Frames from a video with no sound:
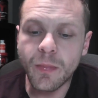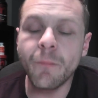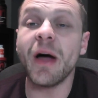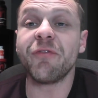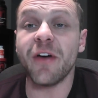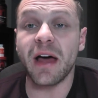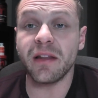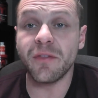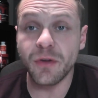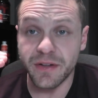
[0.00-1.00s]
My fat
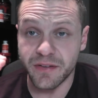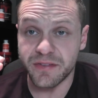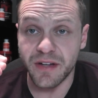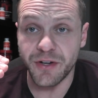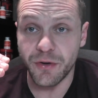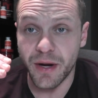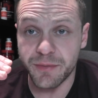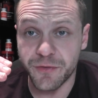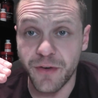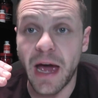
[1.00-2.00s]
level is 70
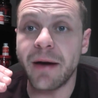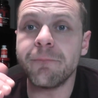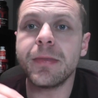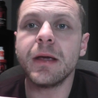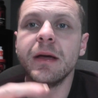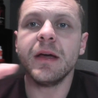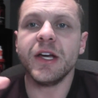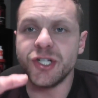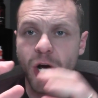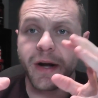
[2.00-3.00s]
grams of fat.
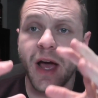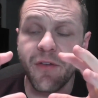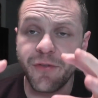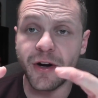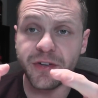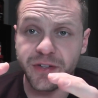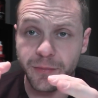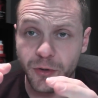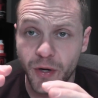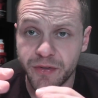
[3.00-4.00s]
John and I have very
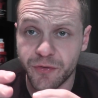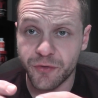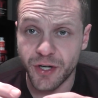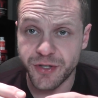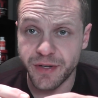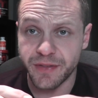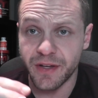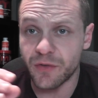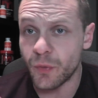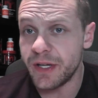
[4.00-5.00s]
similar ways of structuring
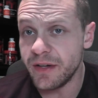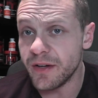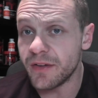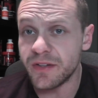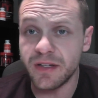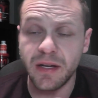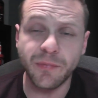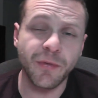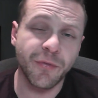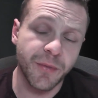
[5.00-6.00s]
things. What he does, he
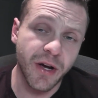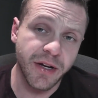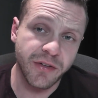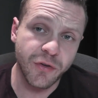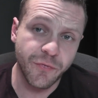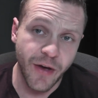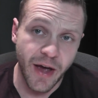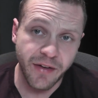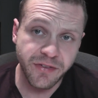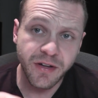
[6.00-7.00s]
keeps me from cutting too
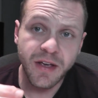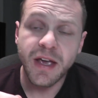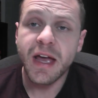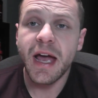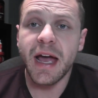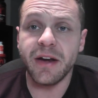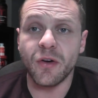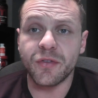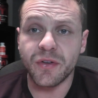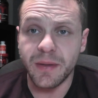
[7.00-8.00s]
fast, and he
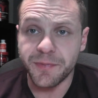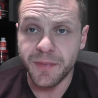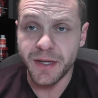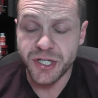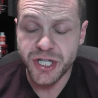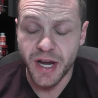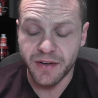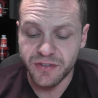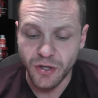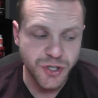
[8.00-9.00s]
also keeps me in
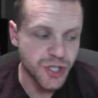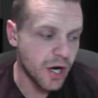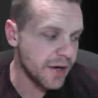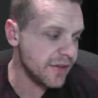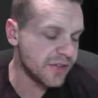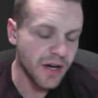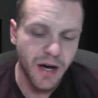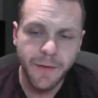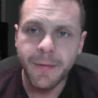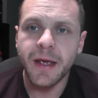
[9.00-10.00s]
check. So John is
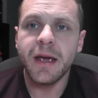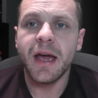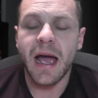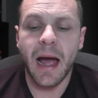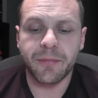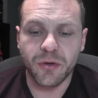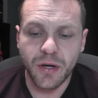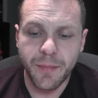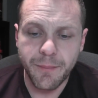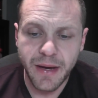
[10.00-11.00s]
uh,
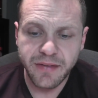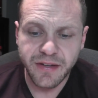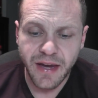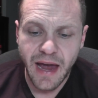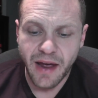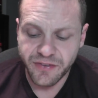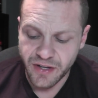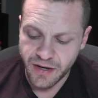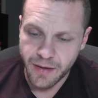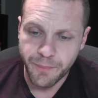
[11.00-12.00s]
absolutely an amazing
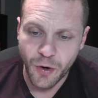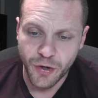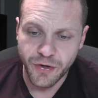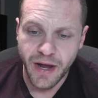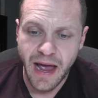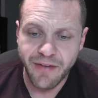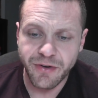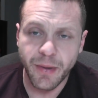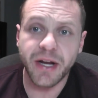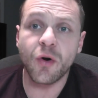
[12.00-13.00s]
asset and partner to have
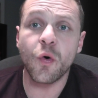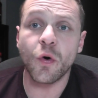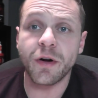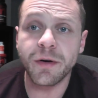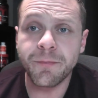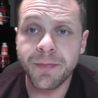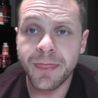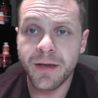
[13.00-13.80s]
in my corner.